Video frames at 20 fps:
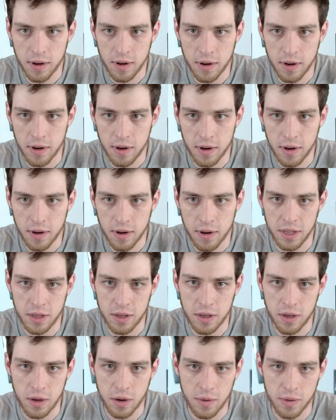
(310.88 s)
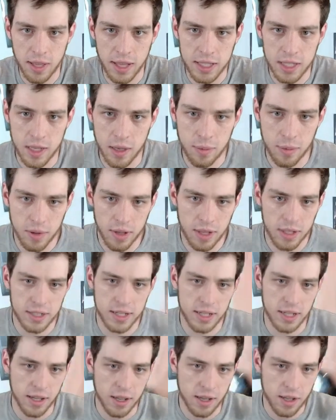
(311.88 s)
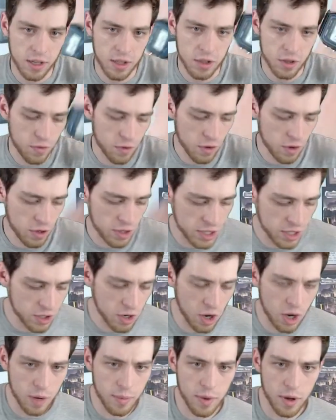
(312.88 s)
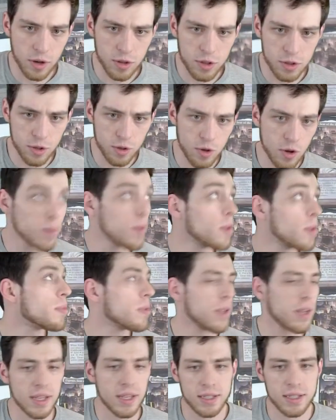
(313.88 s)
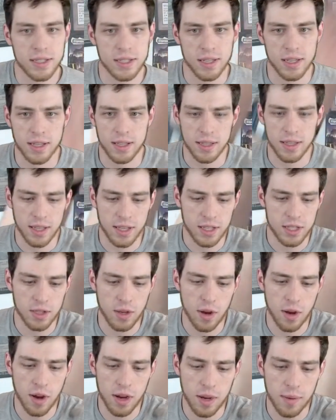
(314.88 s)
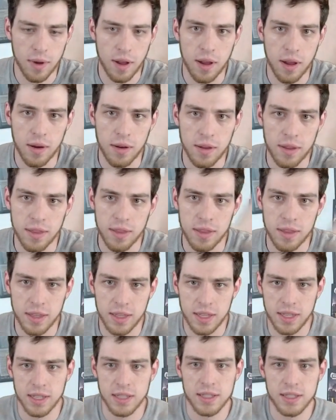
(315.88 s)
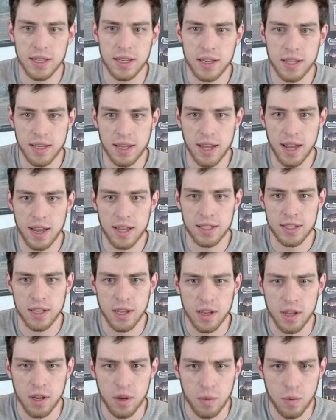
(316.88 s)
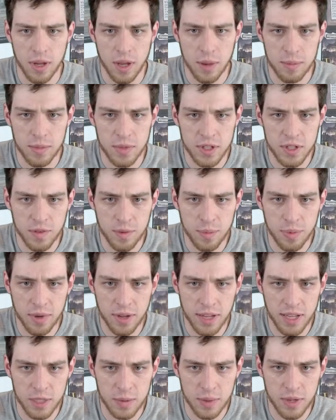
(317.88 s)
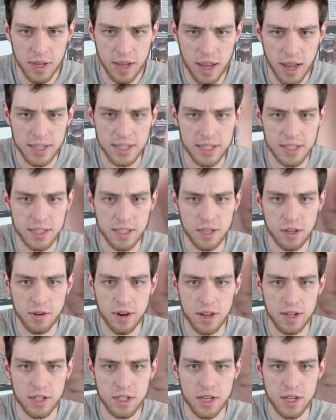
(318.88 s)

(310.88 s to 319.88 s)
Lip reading: we go. That's a plenty. So first, let's talk about our tutorable planes. Let's talk about these guys. We got Mistville Plains, we got Idyllic Grange.